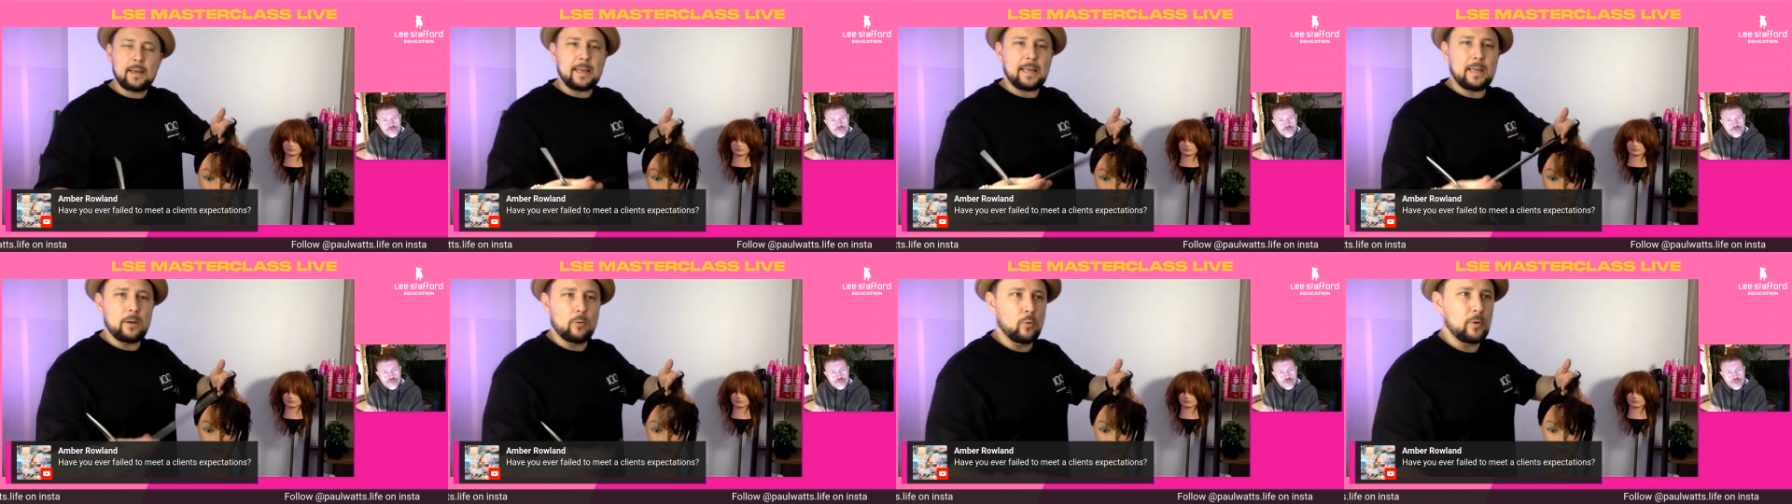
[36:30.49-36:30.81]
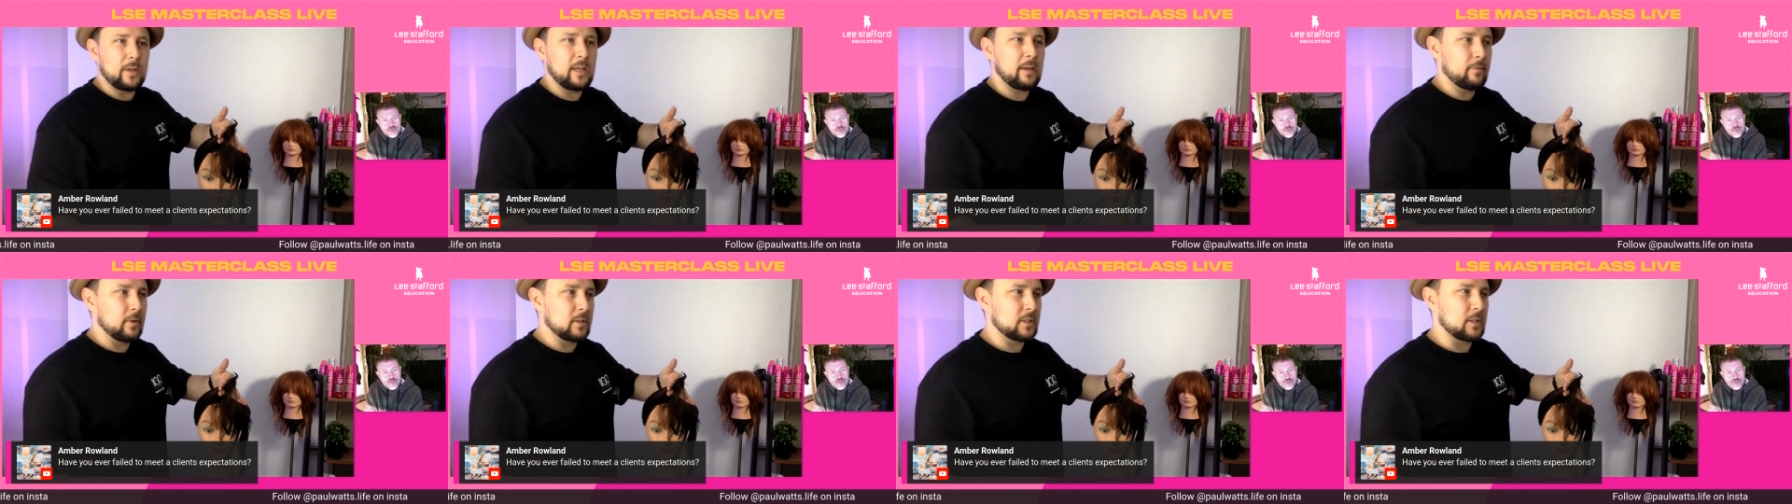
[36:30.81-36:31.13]
it will
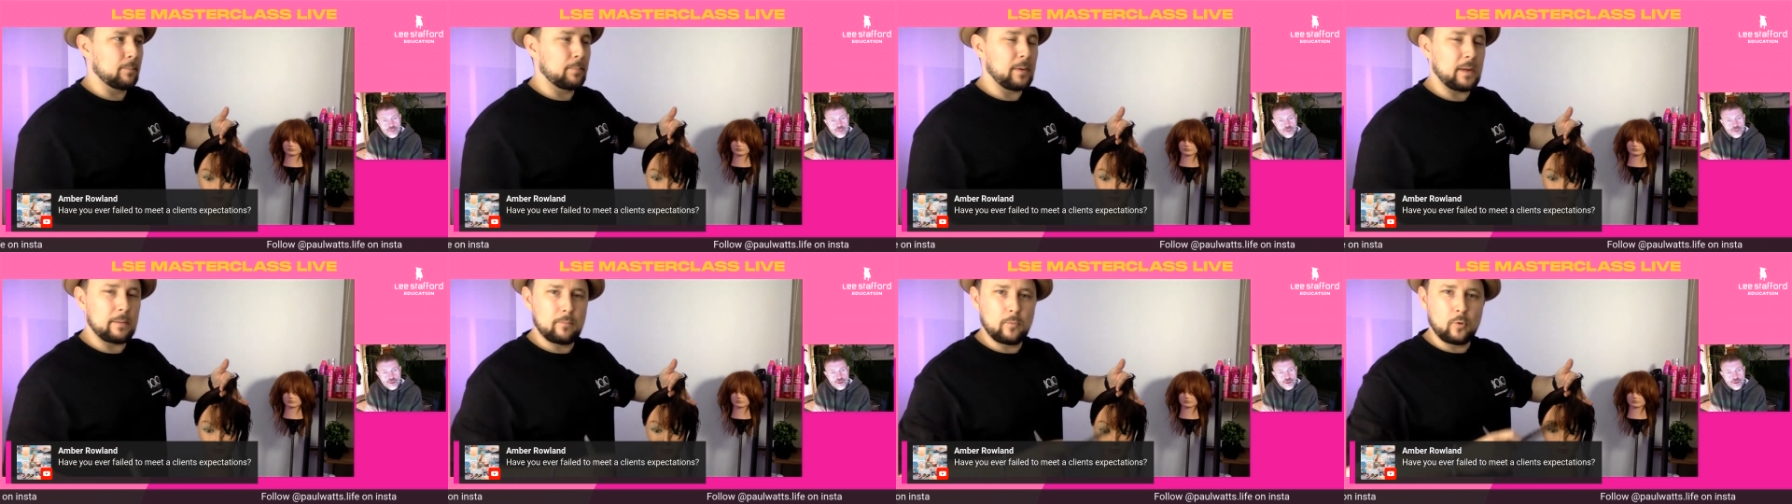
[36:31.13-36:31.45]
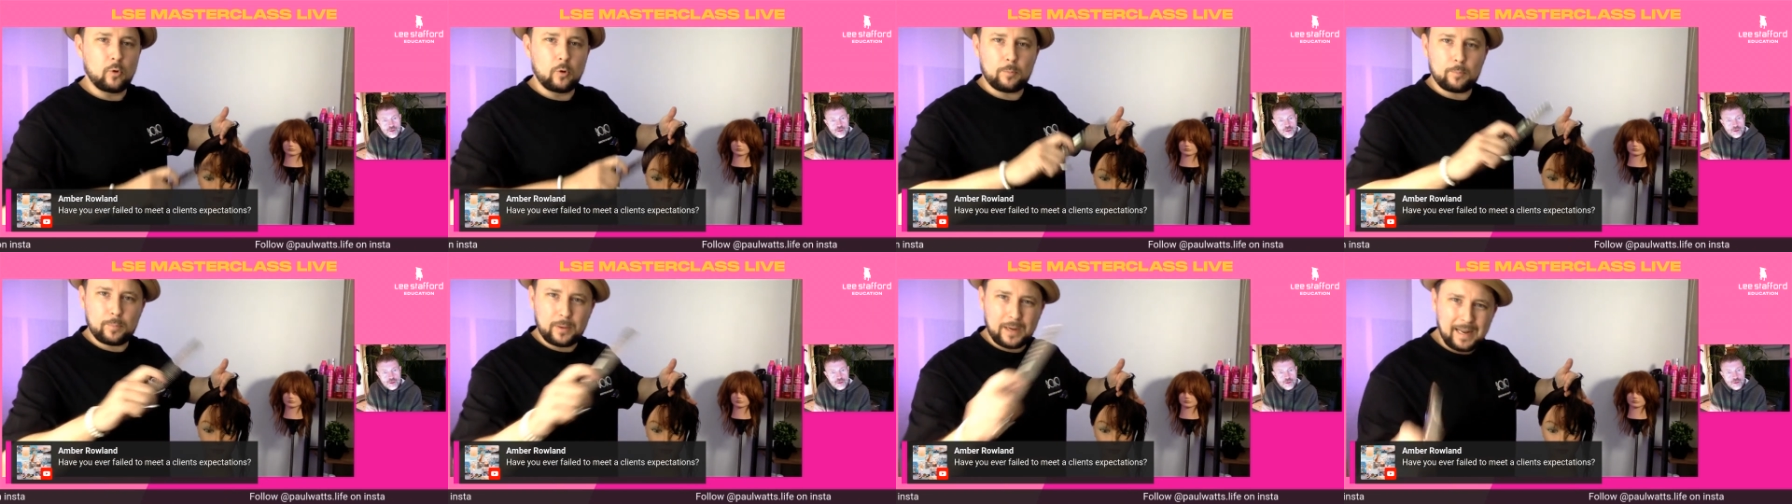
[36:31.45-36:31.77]
give us a bit
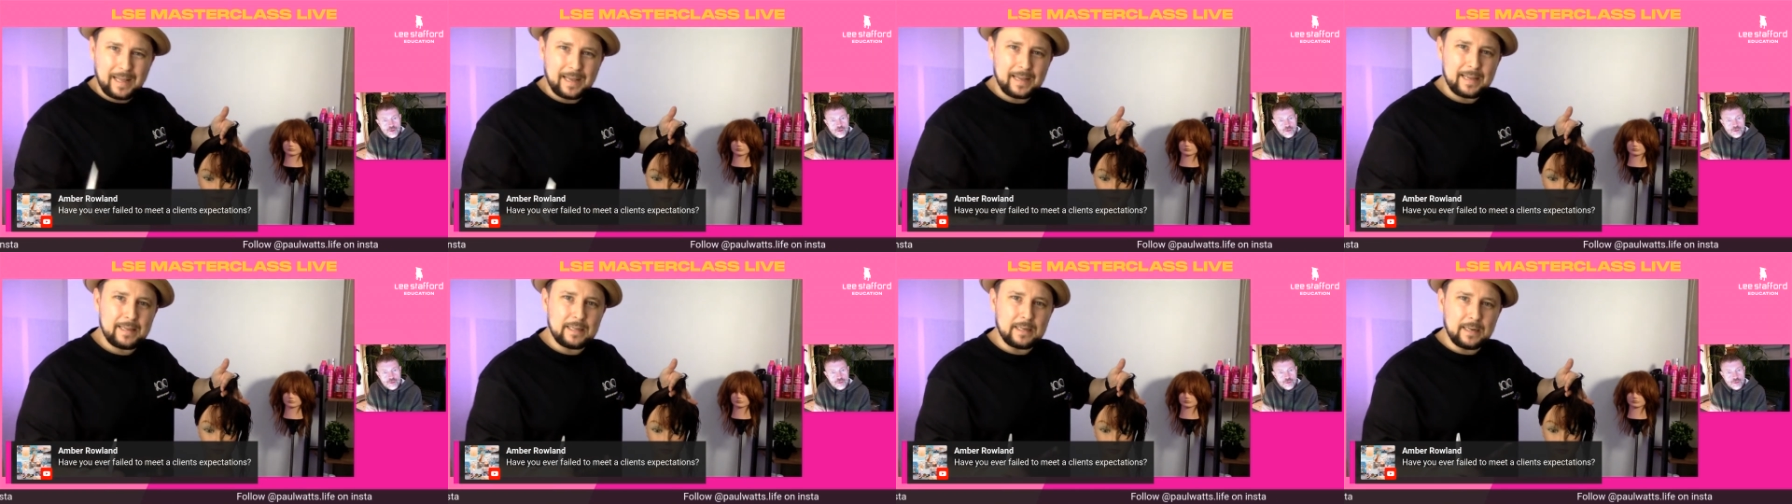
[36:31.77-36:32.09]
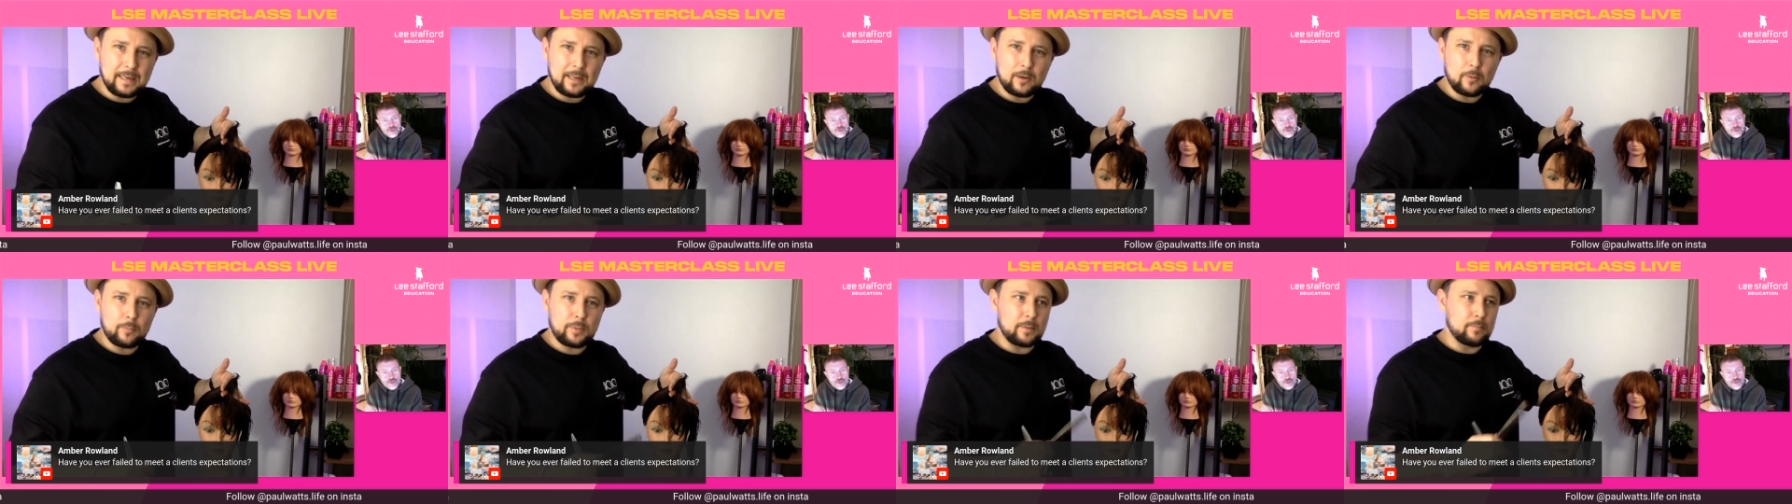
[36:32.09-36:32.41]
more play and a
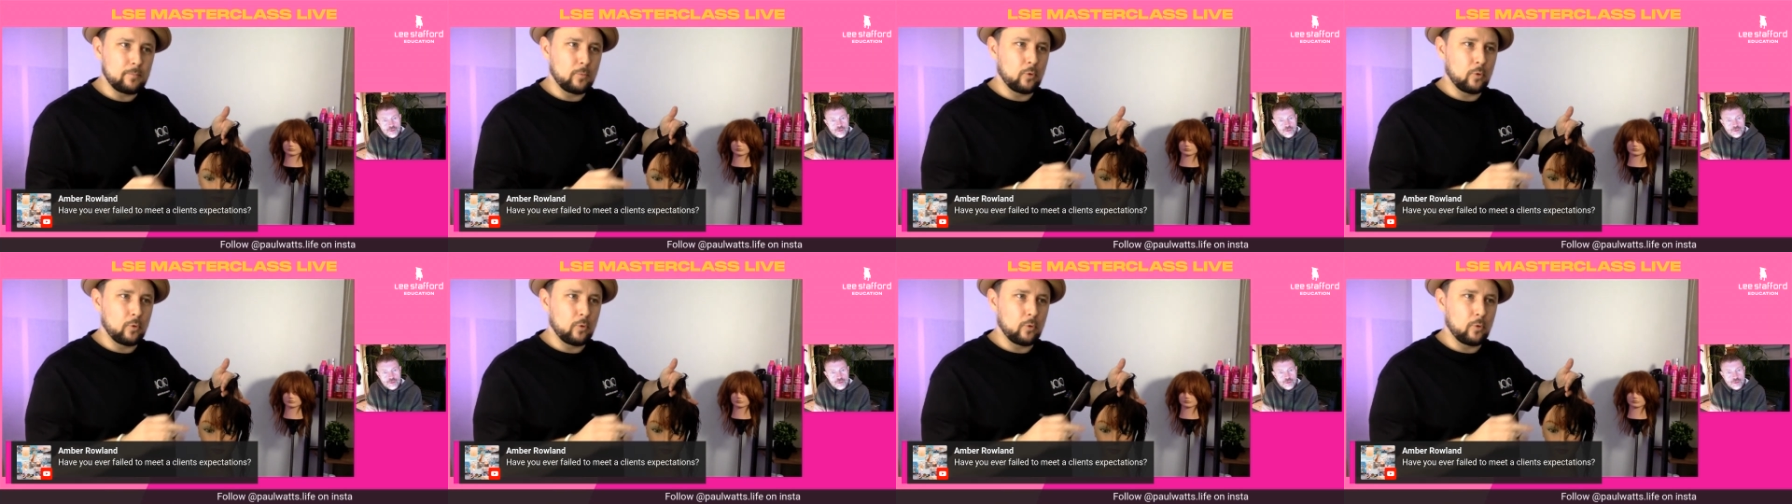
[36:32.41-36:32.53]
little bit